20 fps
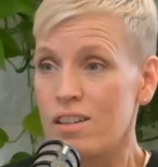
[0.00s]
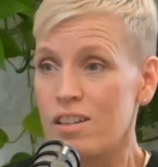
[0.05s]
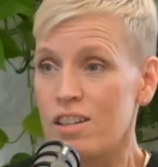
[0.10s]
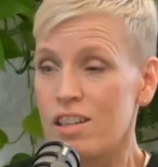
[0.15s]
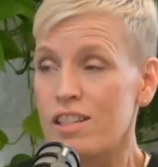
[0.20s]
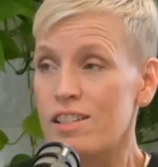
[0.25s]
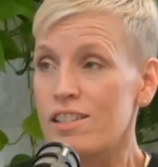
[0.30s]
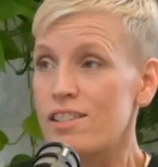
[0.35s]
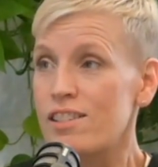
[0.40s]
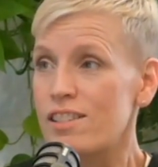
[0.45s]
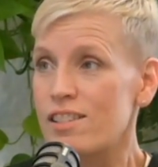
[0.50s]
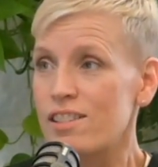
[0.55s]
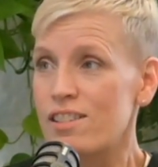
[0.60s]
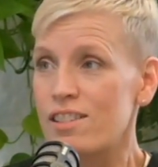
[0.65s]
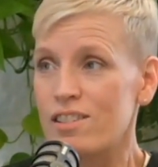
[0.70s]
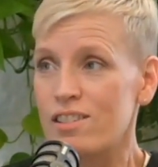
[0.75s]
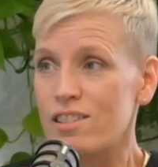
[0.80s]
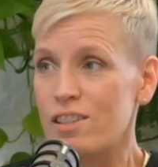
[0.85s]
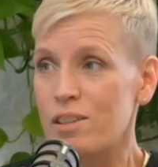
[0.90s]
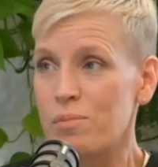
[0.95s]

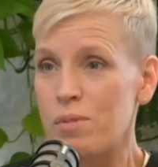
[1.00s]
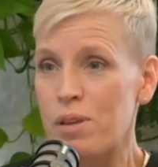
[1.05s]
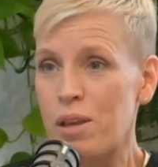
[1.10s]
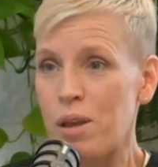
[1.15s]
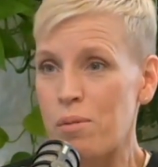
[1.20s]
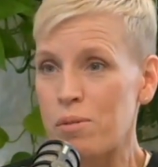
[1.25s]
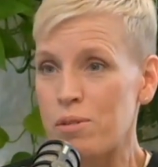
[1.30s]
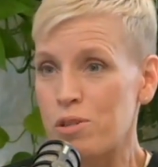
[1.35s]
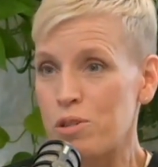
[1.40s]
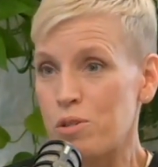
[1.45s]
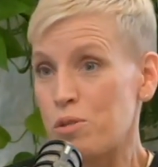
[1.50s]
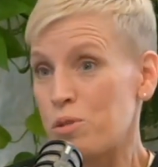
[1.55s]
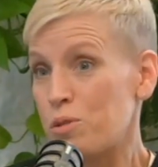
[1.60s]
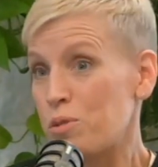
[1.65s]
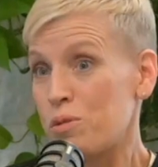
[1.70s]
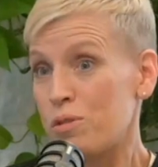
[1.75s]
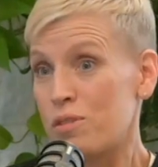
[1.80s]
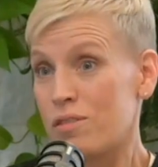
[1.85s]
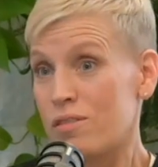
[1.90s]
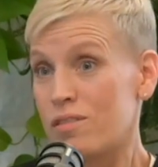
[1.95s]
consistently be able
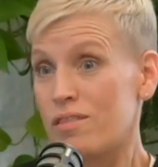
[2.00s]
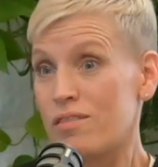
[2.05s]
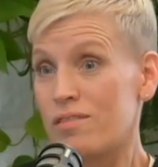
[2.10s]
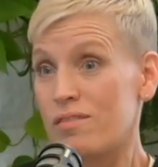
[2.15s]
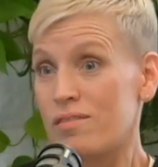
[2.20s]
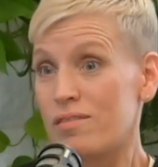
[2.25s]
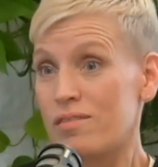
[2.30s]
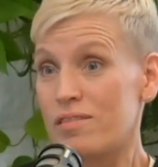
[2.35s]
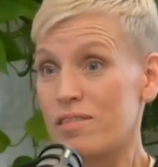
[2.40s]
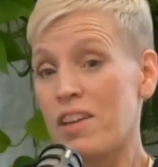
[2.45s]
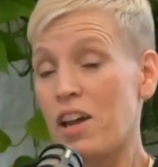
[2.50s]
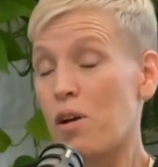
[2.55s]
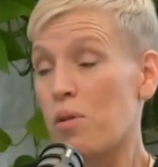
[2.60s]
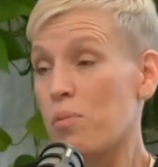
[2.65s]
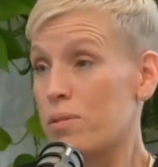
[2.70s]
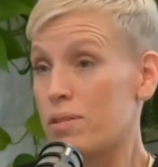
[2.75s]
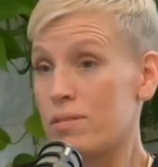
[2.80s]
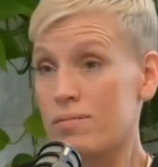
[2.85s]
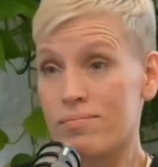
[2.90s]
to help.